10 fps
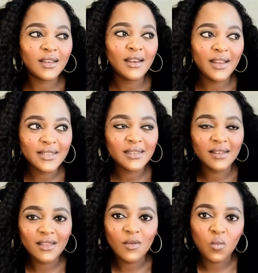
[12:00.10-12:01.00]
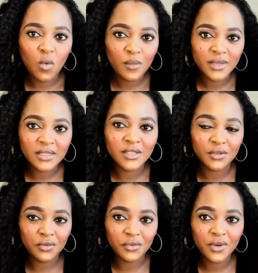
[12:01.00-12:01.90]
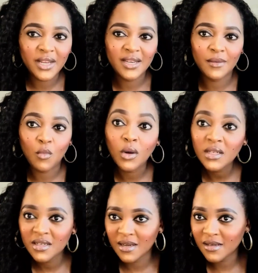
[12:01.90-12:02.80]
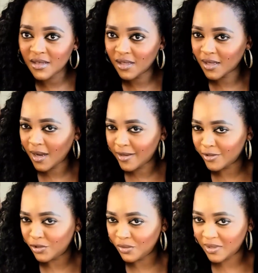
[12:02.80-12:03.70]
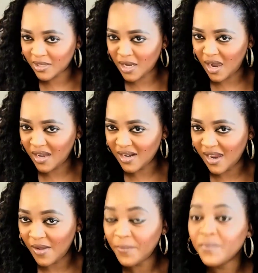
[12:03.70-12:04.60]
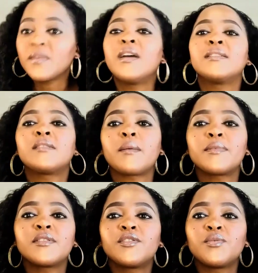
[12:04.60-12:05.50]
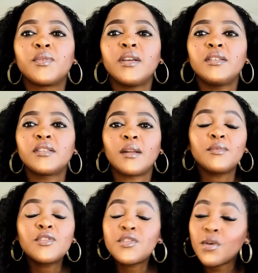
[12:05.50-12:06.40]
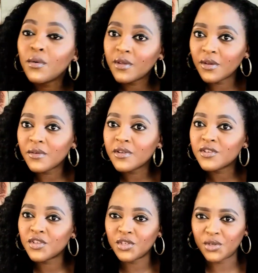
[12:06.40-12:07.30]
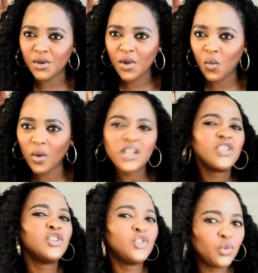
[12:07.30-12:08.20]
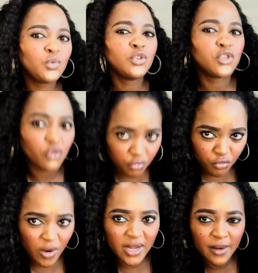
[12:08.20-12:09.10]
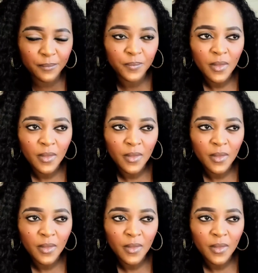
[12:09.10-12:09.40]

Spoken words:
gonna let another woman degrade him. What did Nadia Nakai do in Ghana? Type of situation. I'm so curious to know. What did she do to degrade him?